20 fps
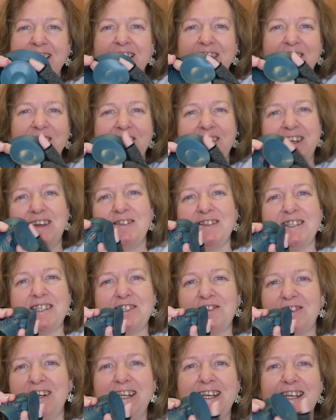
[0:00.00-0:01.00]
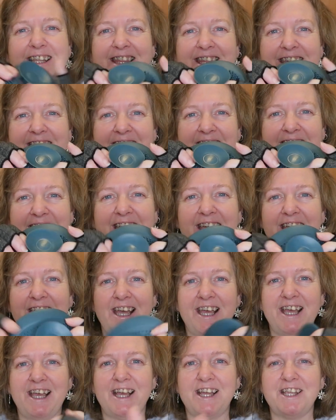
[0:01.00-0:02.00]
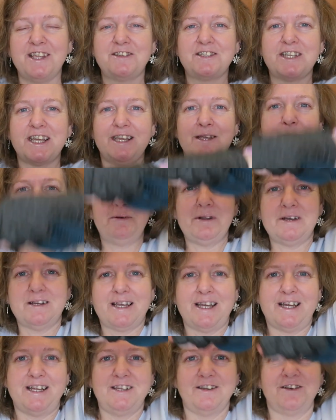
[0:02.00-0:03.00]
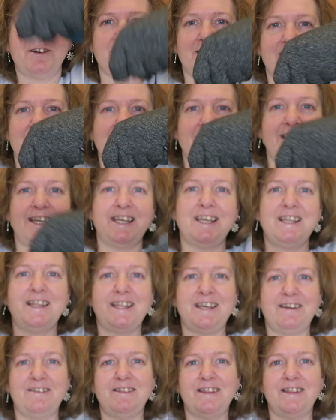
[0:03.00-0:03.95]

got the strainer thingy, you take the plug out and you've got to get it in there